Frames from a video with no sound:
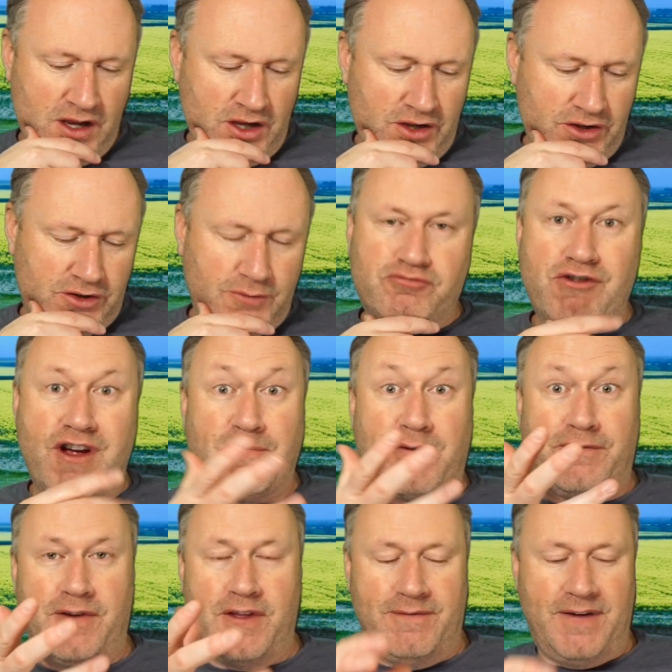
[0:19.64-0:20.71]
to prep
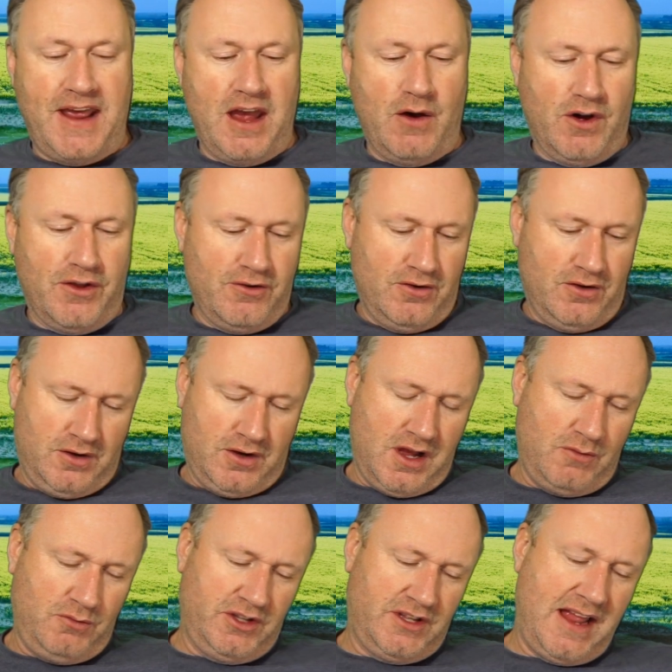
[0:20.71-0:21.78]
for the video, I thought I
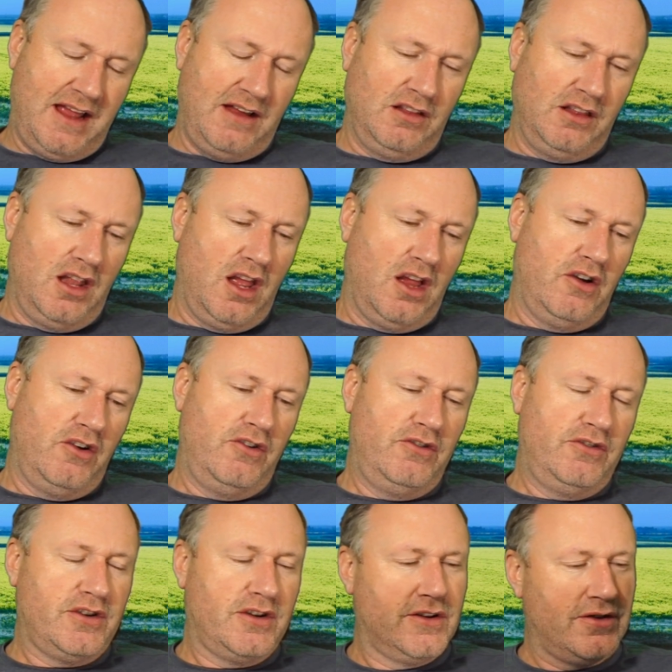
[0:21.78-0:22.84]
would download
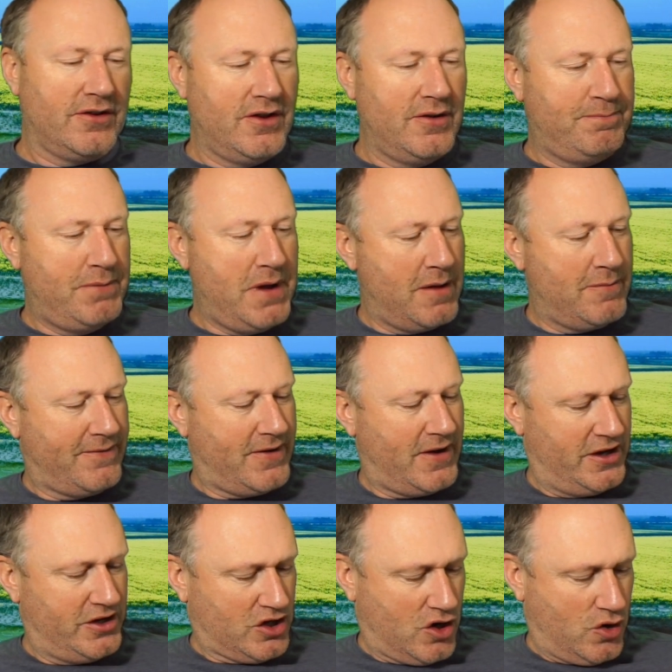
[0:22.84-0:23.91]
the
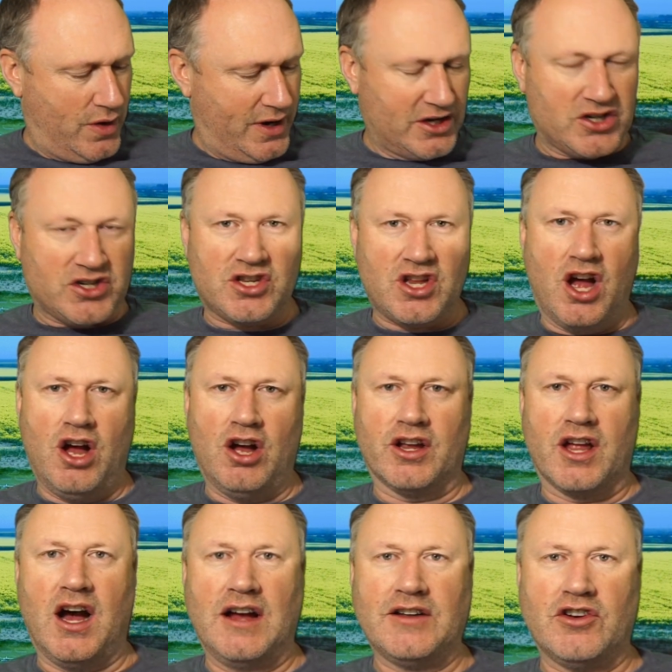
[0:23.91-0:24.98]
BMFA's quick start
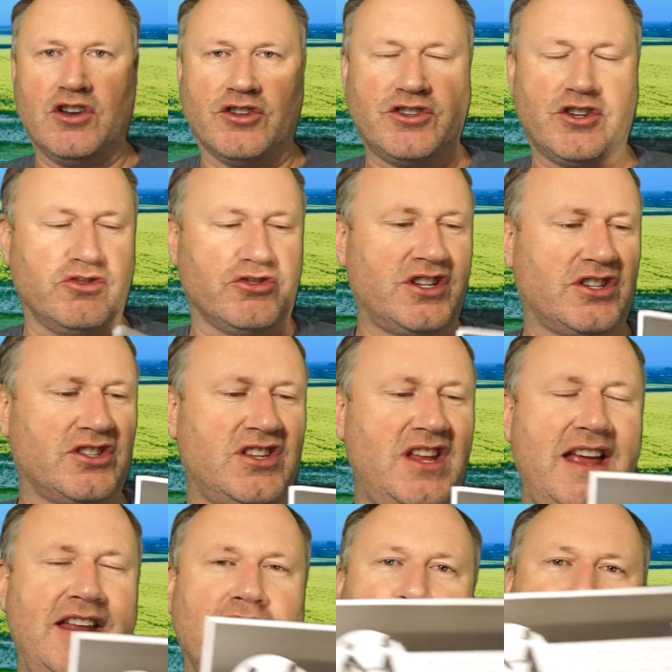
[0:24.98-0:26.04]
guide on Article
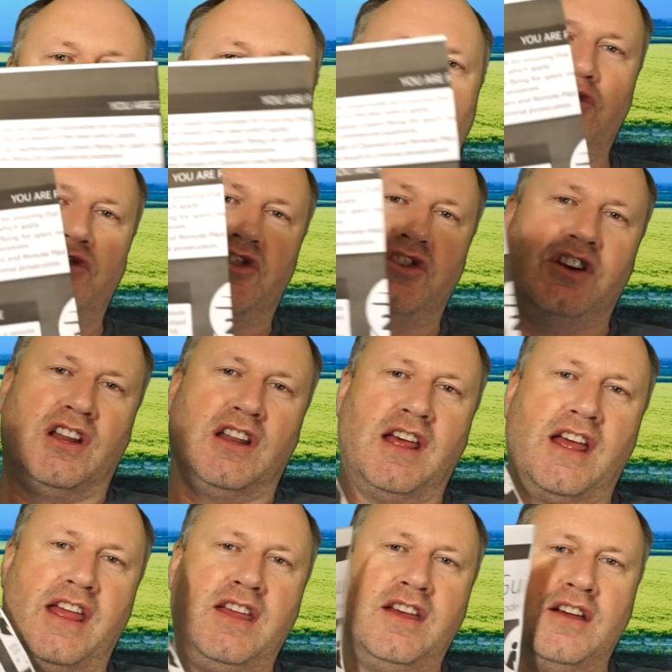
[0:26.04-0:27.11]
16.
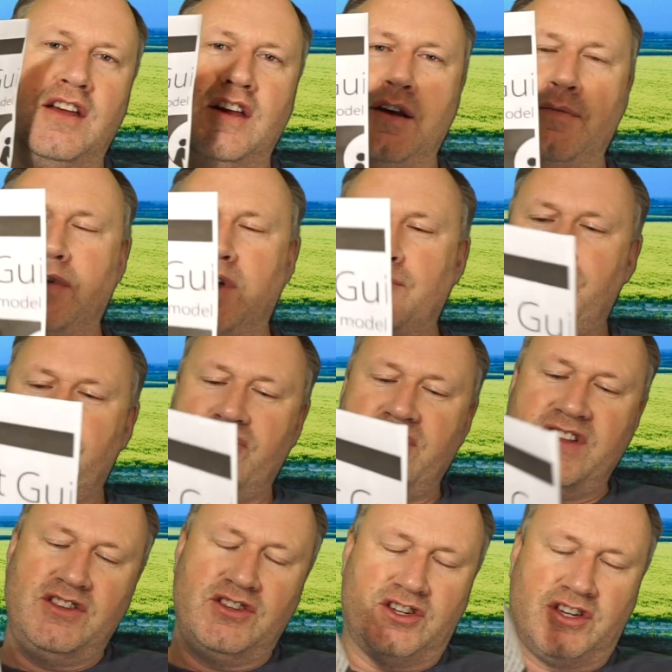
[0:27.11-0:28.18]
Unfortunately, my
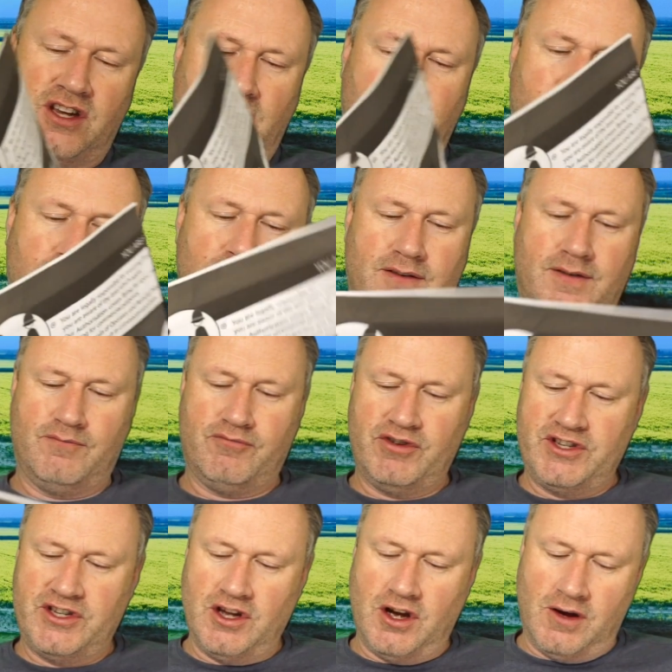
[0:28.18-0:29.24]
printer
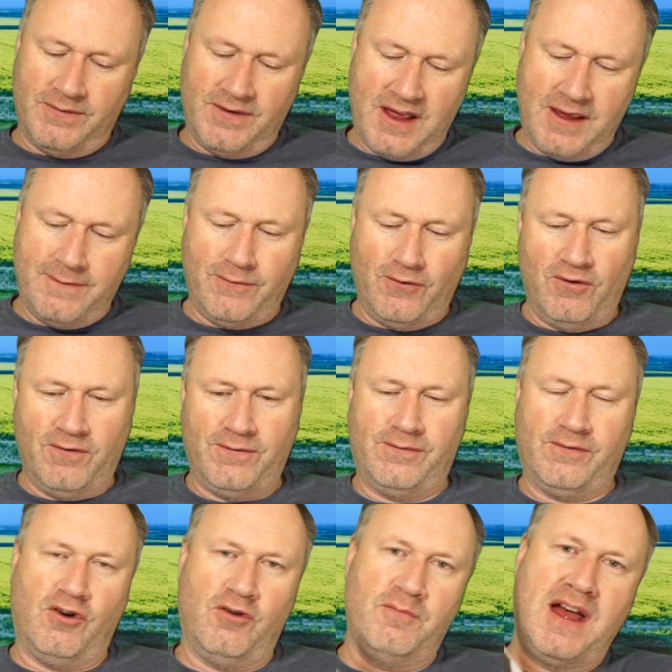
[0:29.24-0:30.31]
printed it off in A4
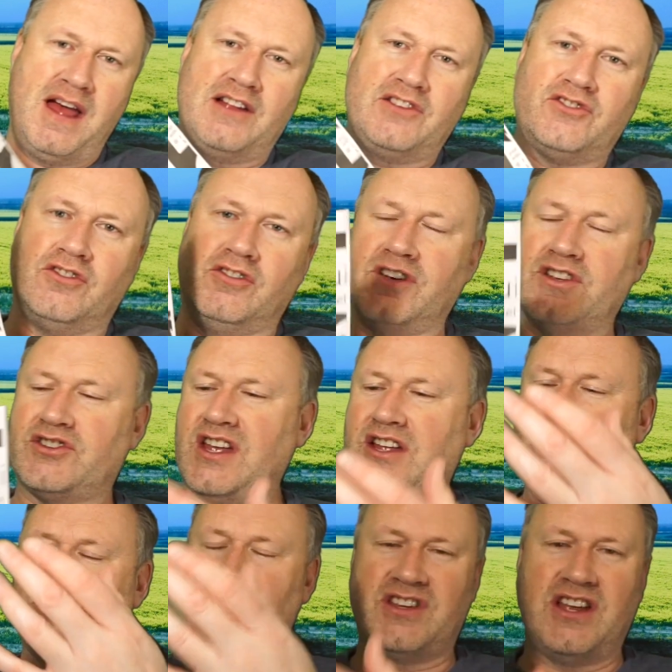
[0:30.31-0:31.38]
format, or it's
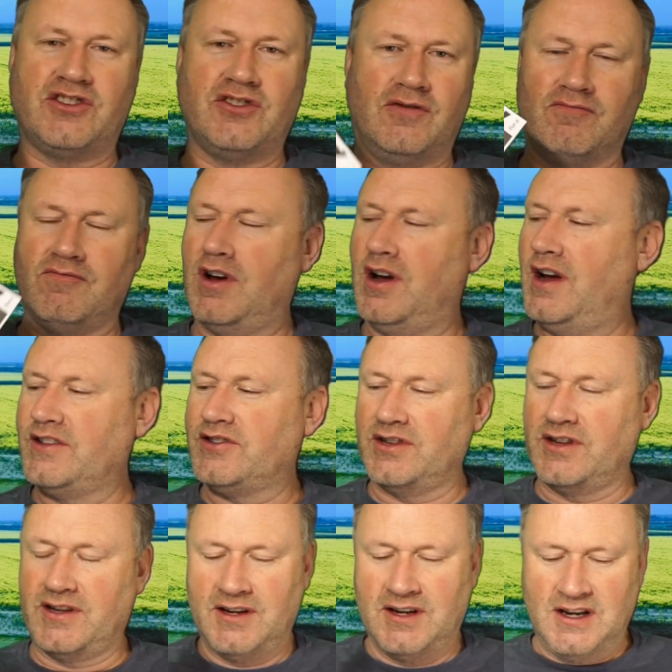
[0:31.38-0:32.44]
not set up right, and
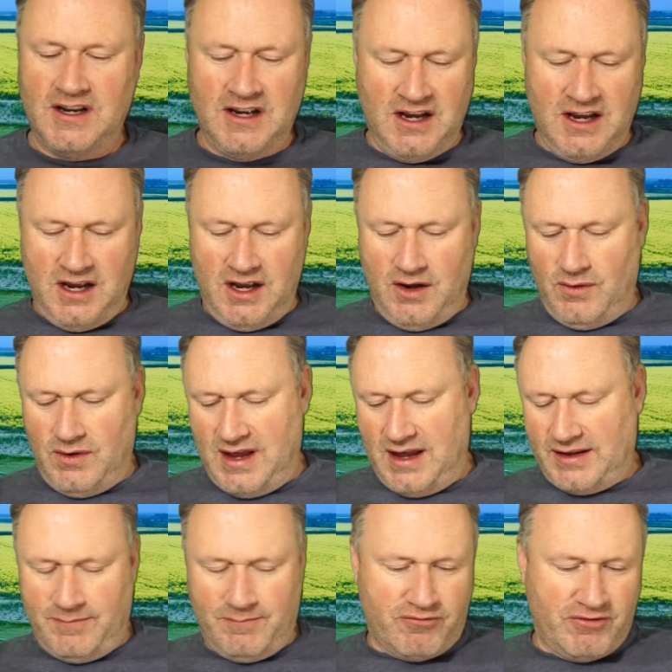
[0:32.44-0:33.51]
well, that
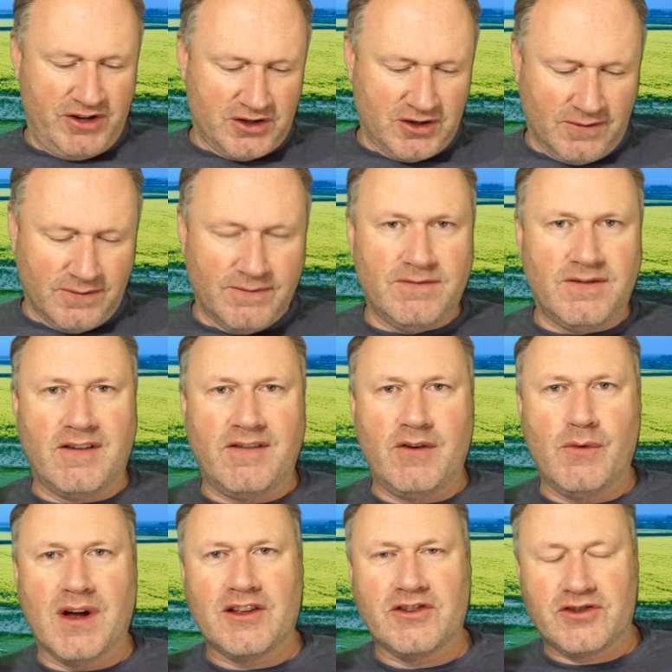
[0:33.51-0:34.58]
didn't print off very
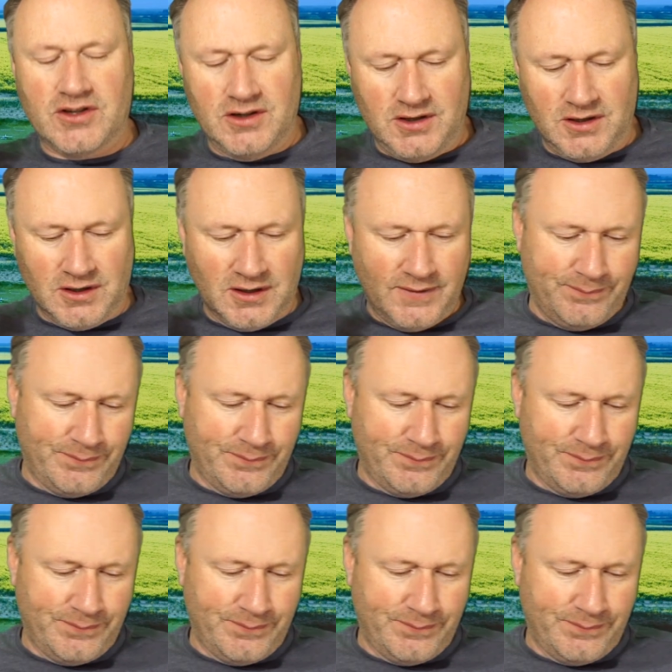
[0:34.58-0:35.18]
well at all.